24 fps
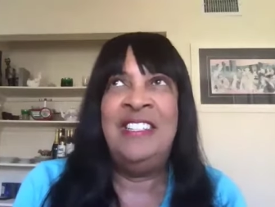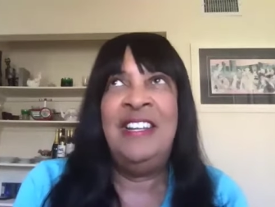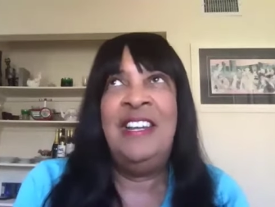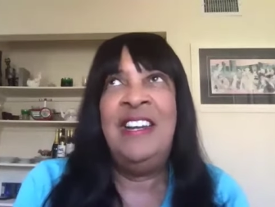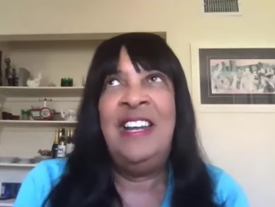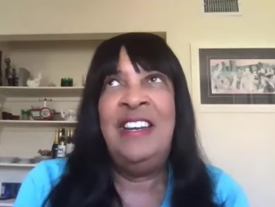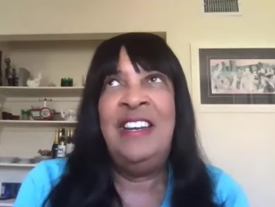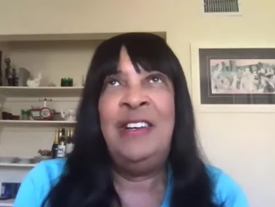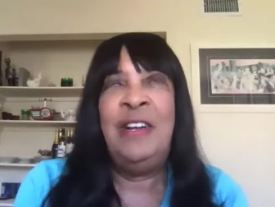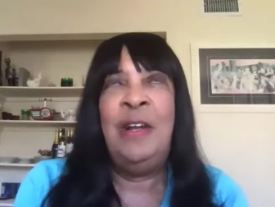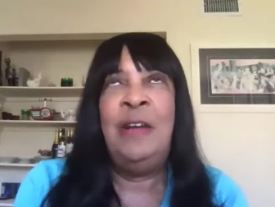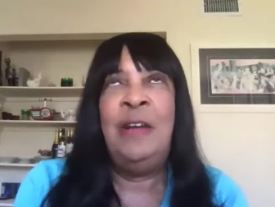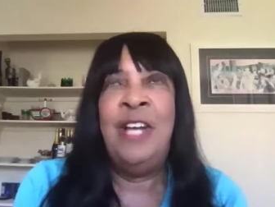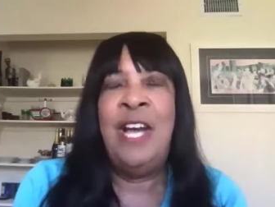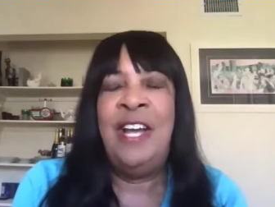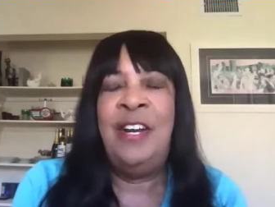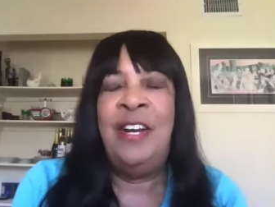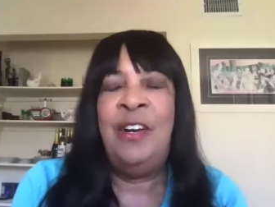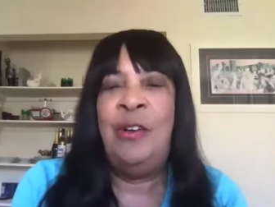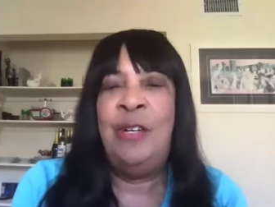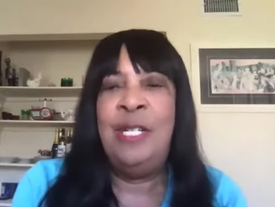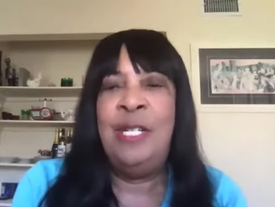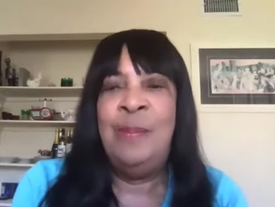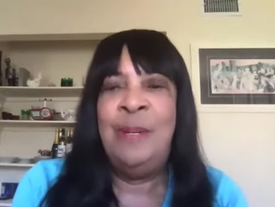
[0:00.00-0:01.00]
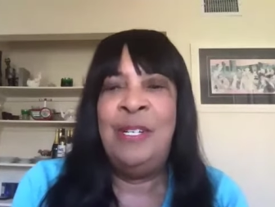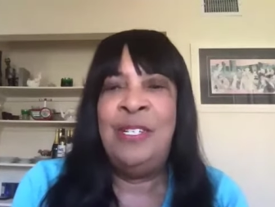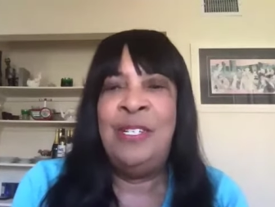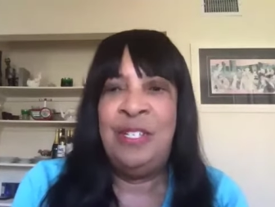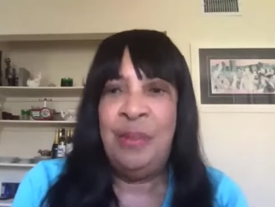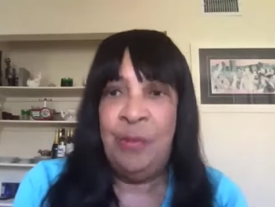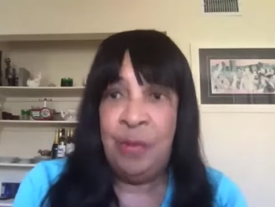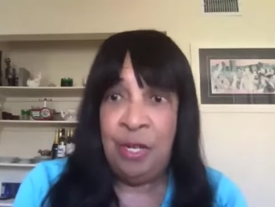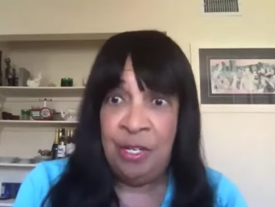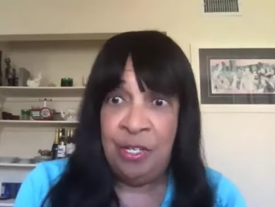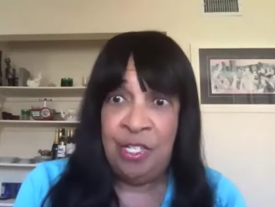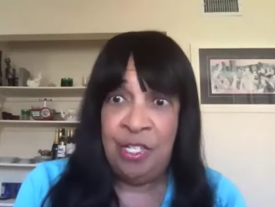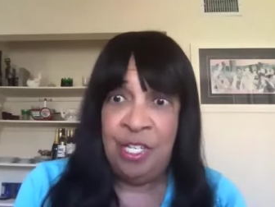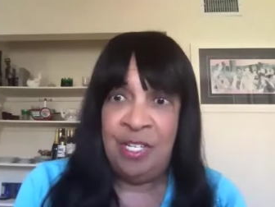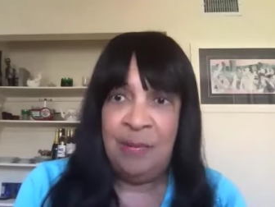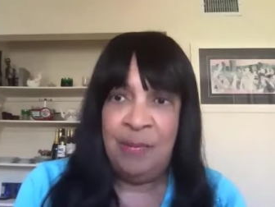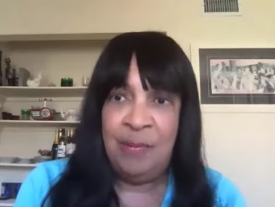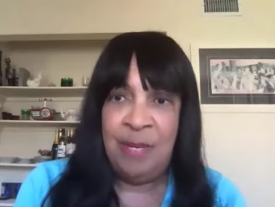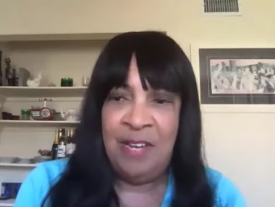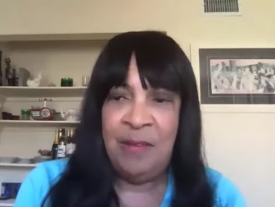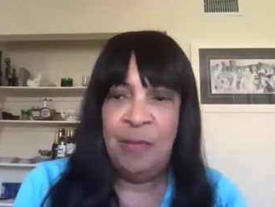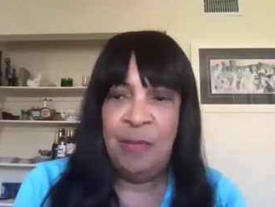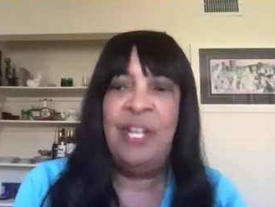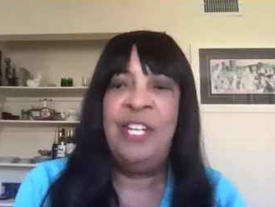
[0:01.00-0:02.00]
don't know, God always puts you where you need to
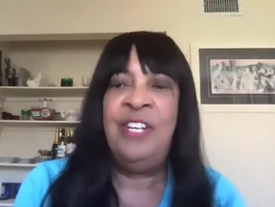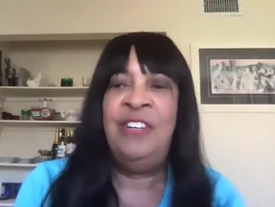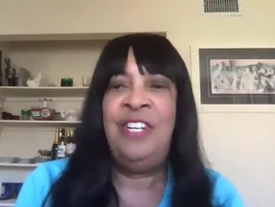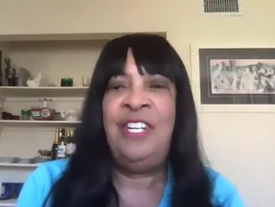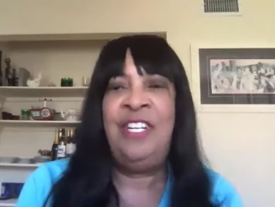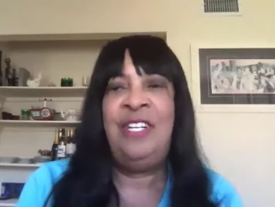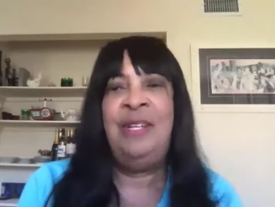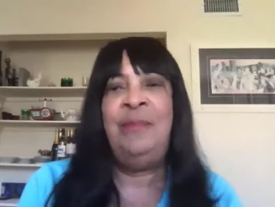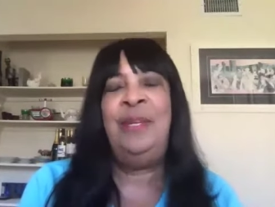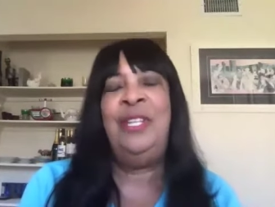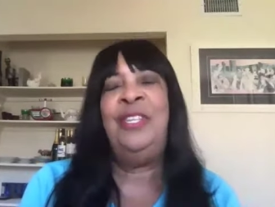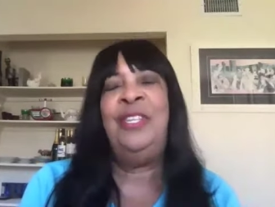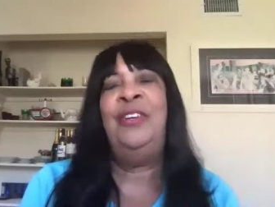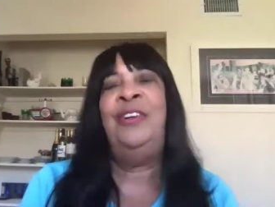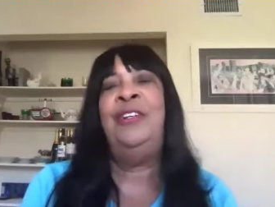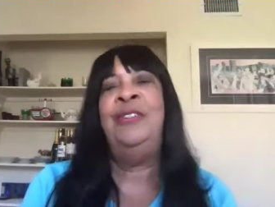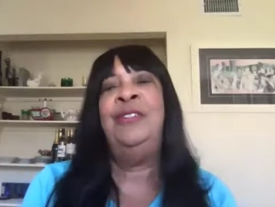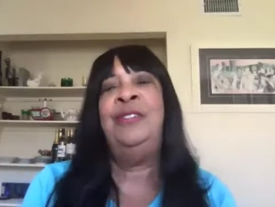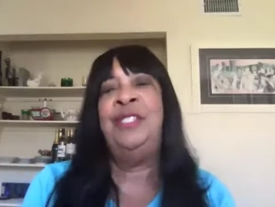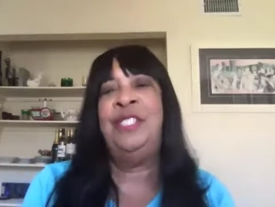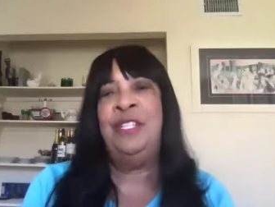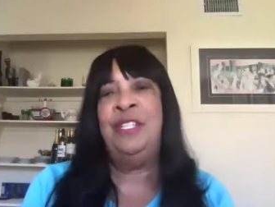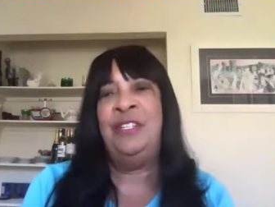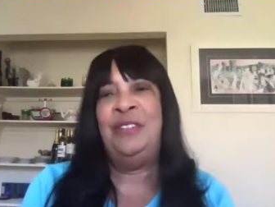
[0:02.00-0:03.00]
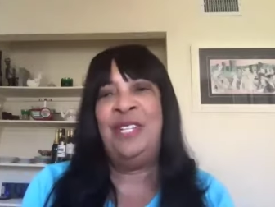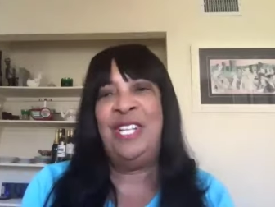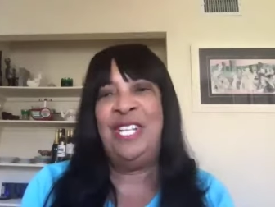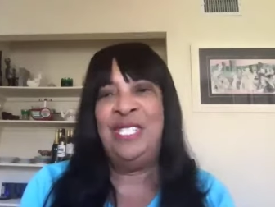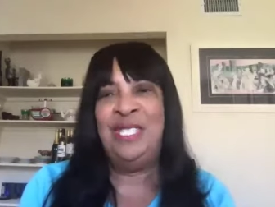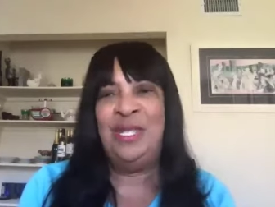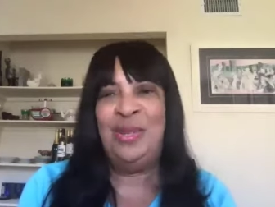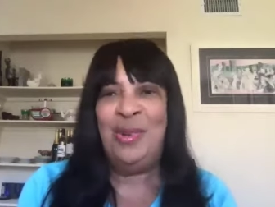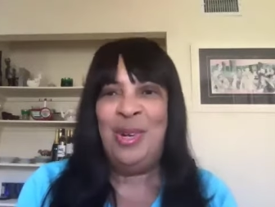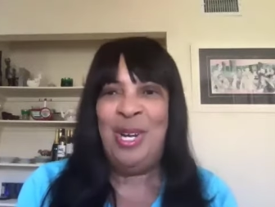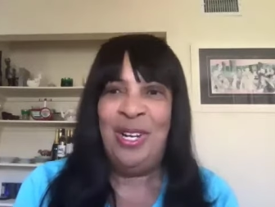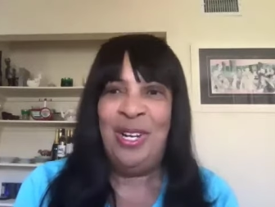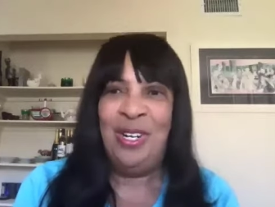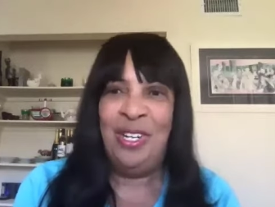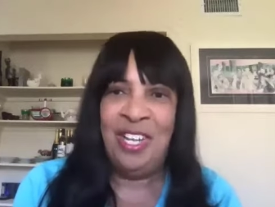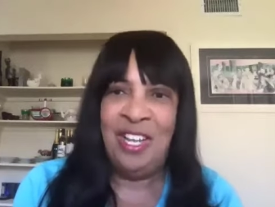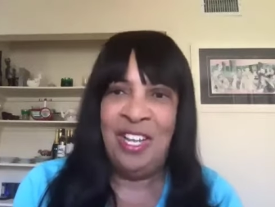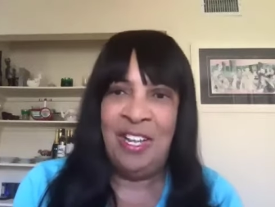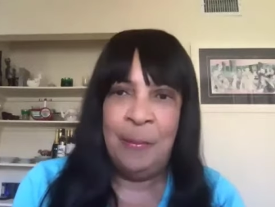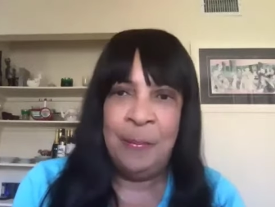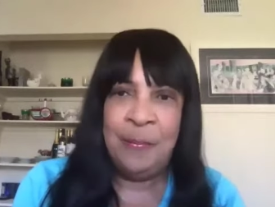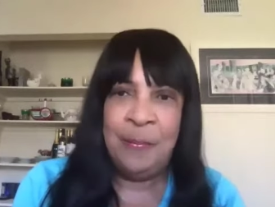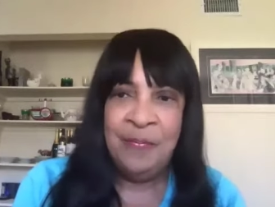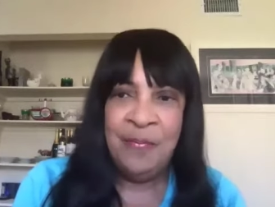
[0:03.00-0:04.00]
be when you need to be there. So that's the way I look at it.